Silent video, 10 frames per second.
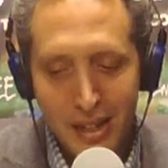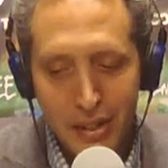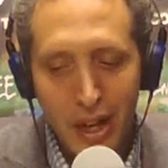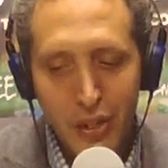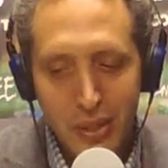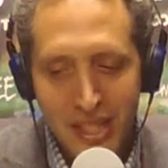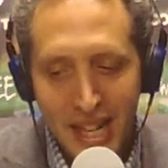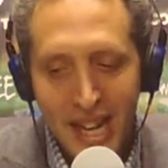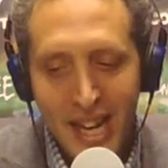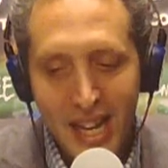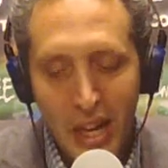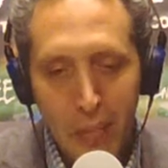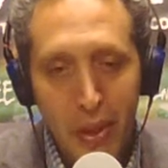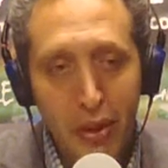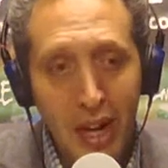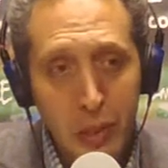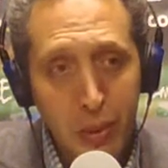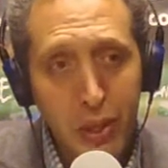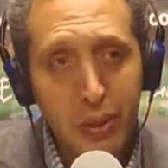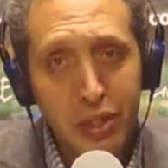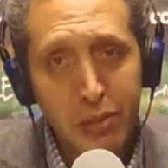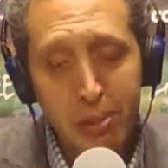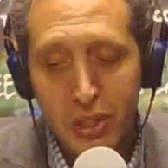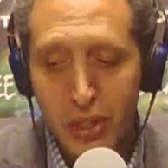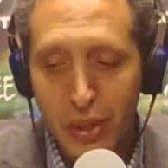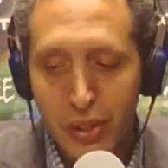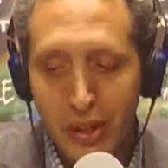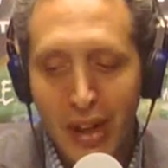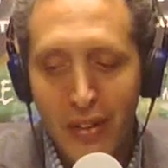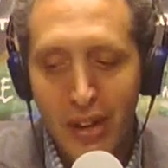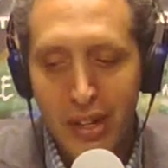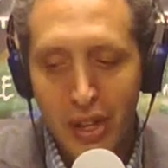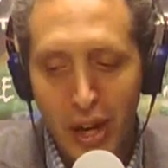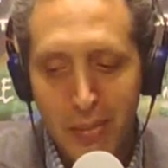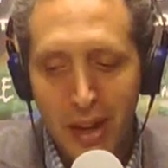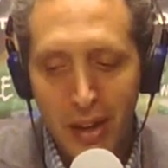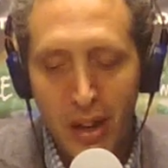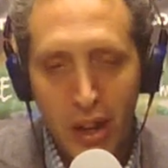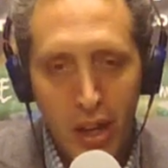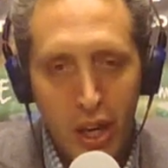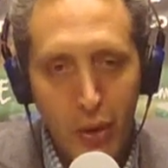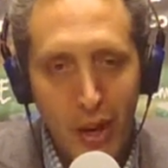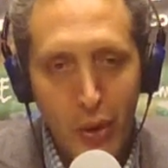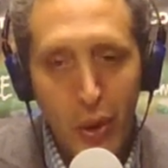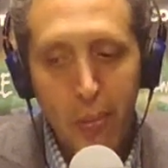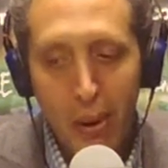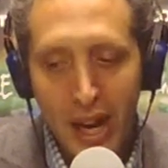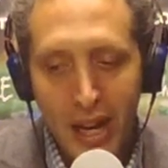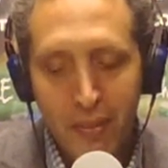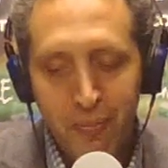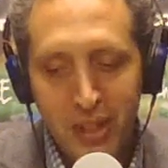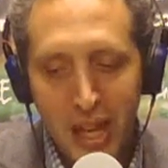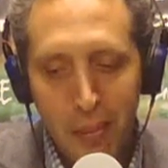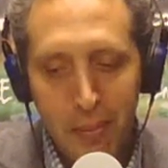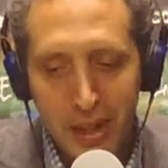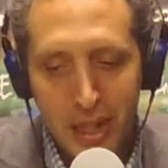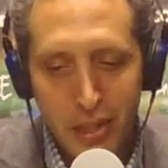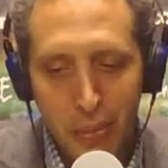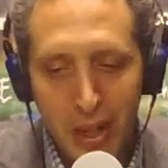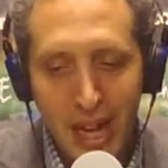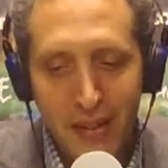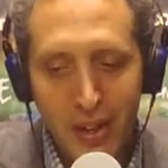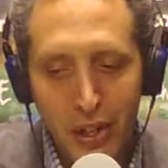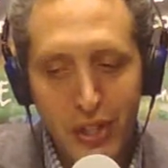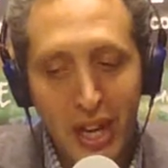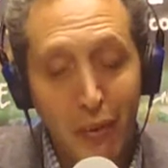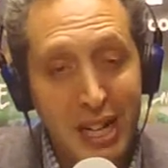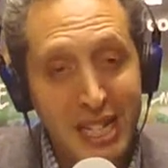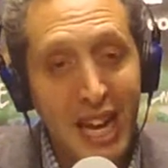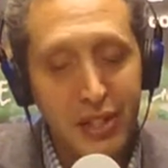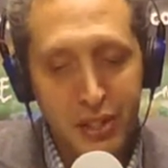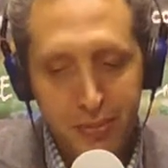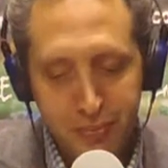talk to us today and help other entrepreneurs and business owners that are out there that are talking about creating their own brand, help them get some real life understanding of what it takes.